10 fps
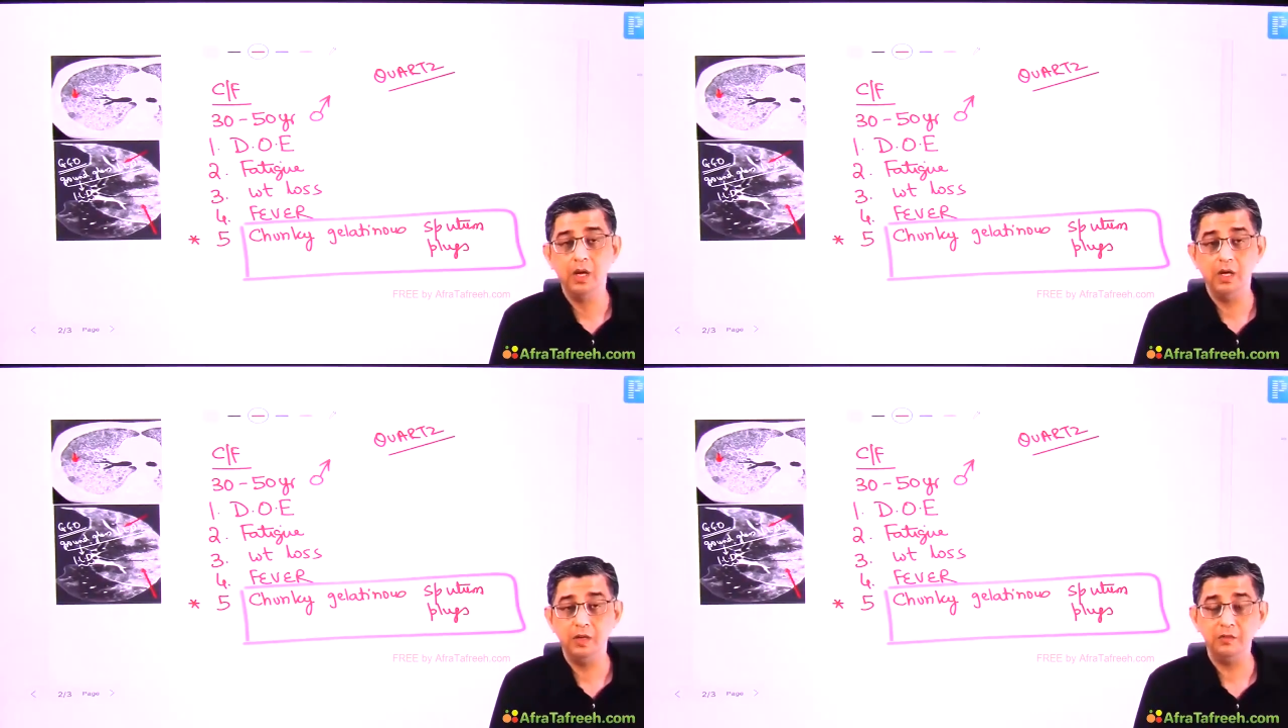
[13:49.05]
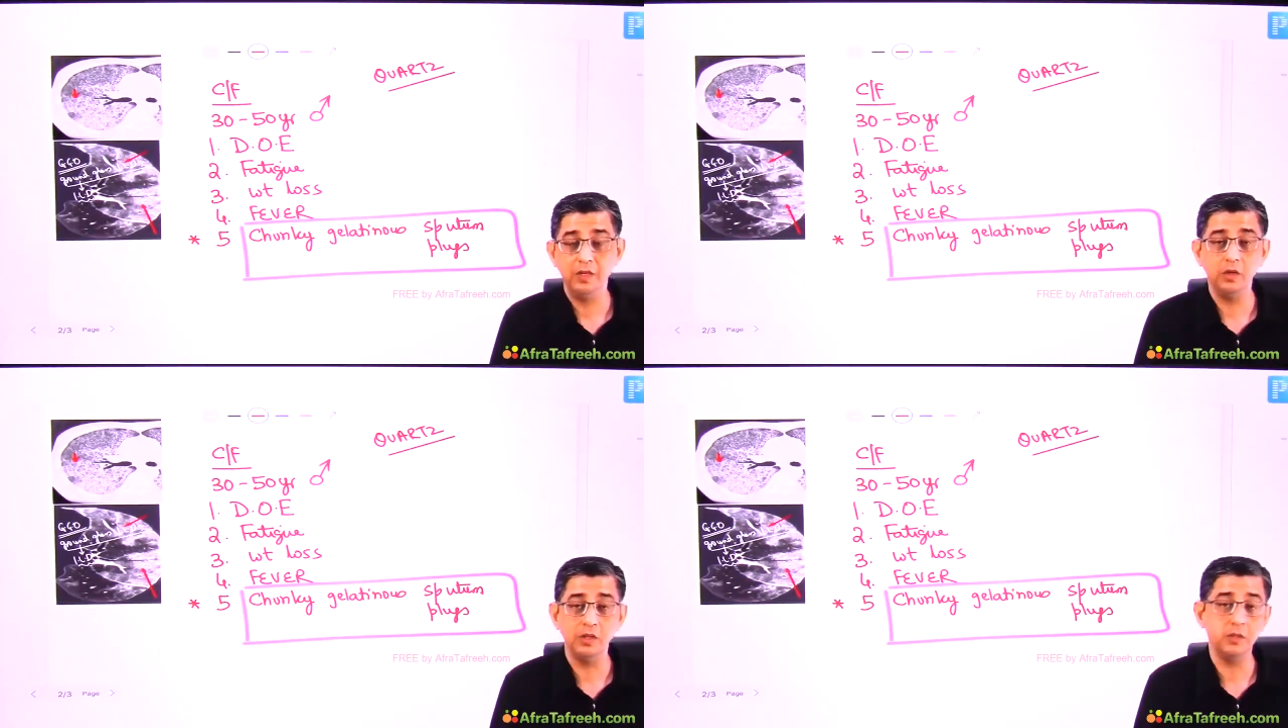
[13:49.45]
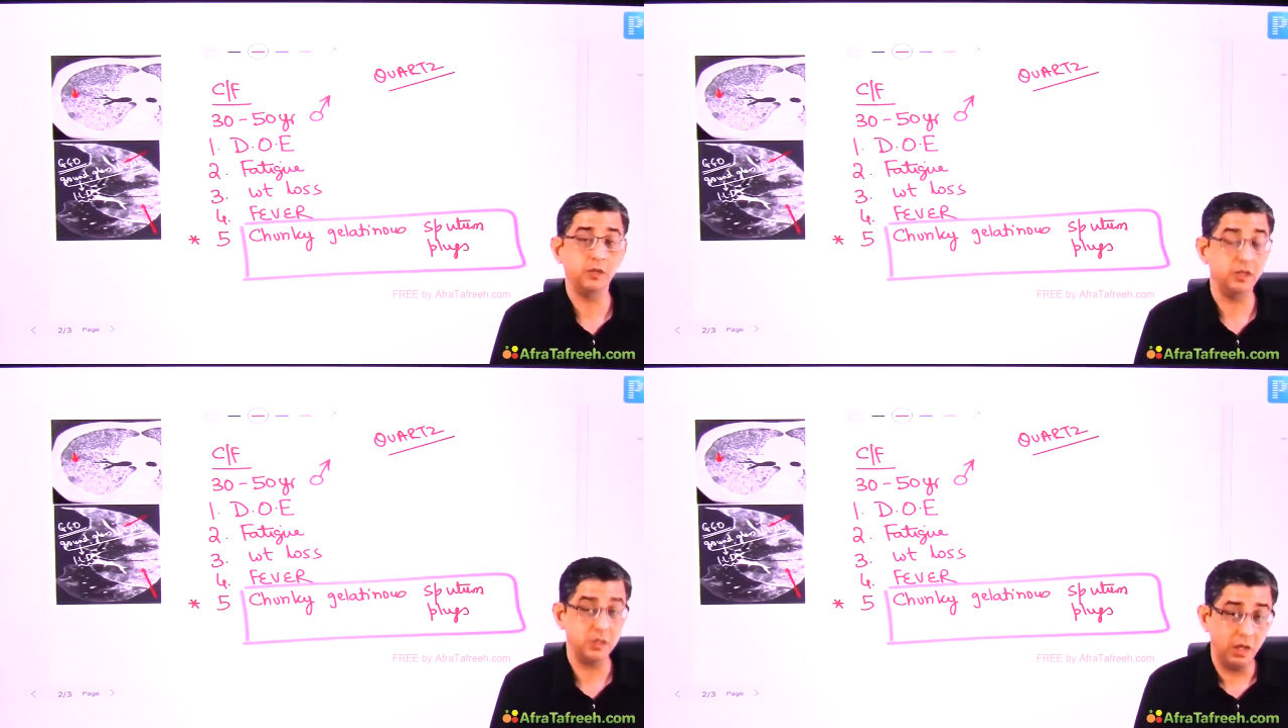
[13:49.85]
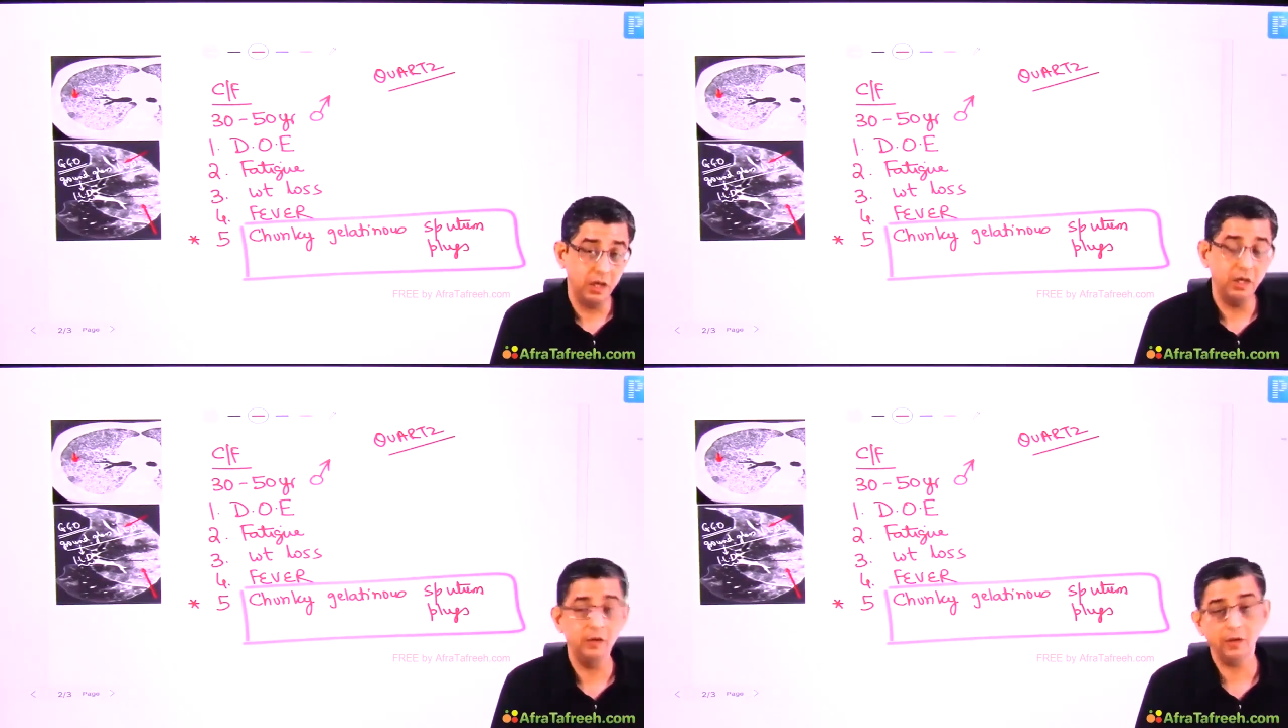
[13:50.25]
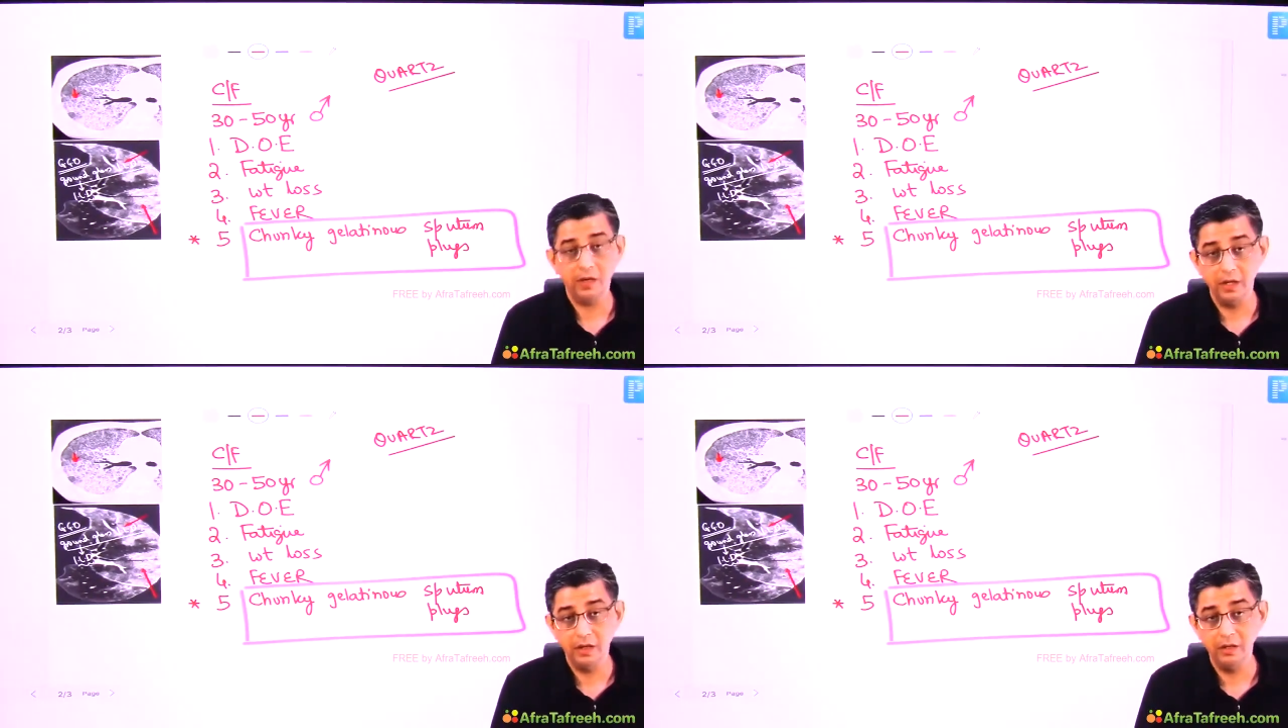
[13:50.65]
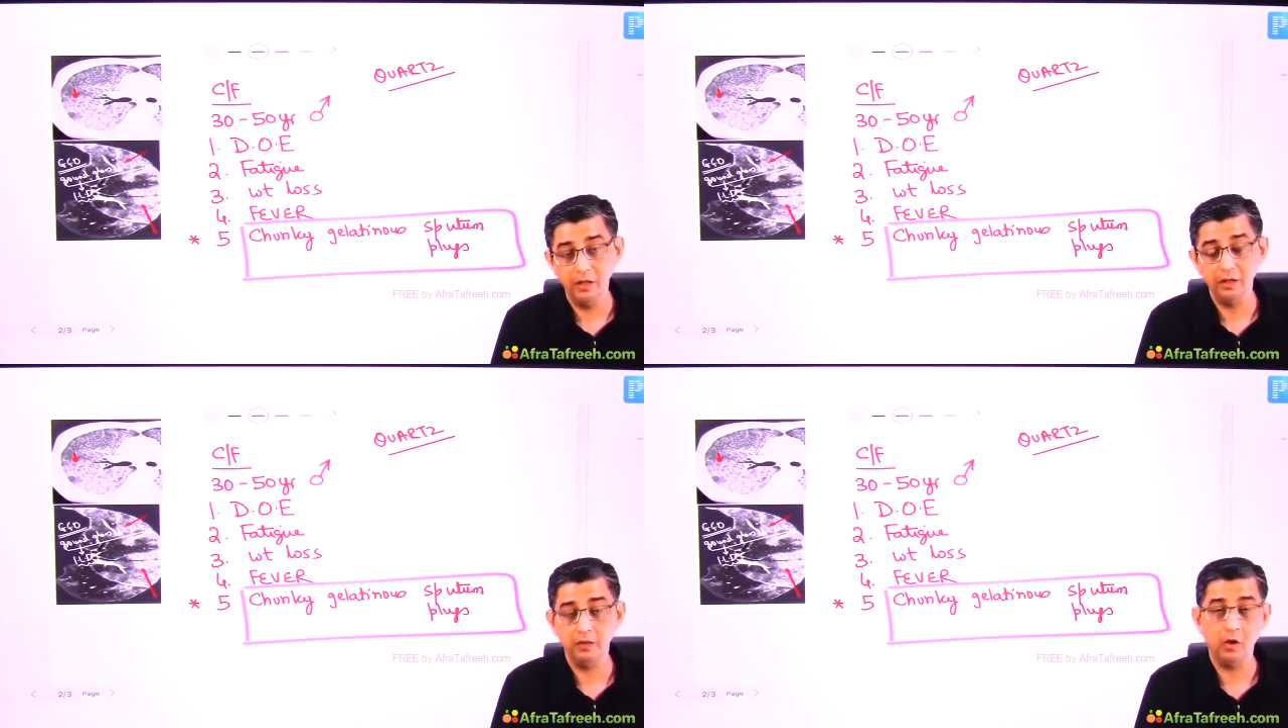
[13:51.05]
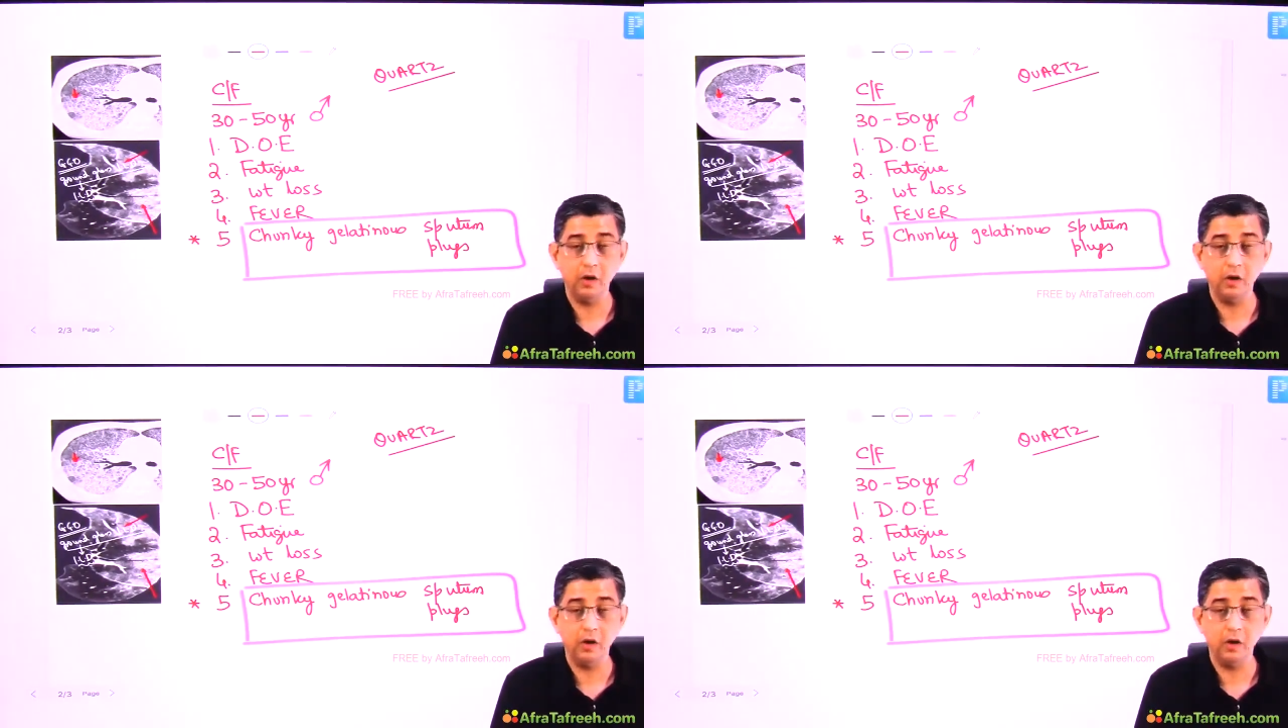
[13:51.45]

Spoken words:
if he talks about a child or adult